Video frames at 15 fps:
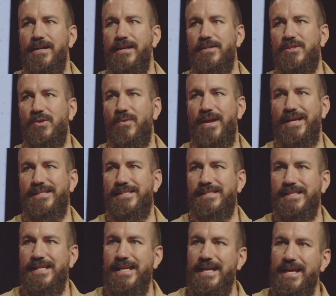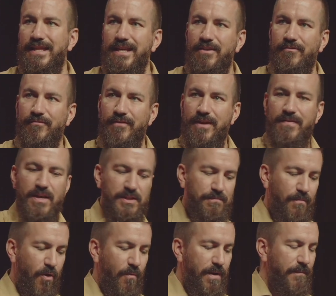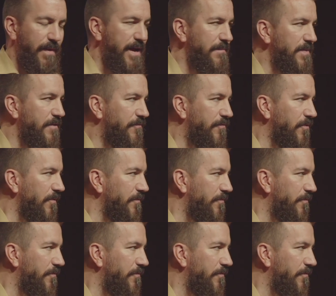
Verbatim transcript: And so, what I see, I think, in this moment might be for,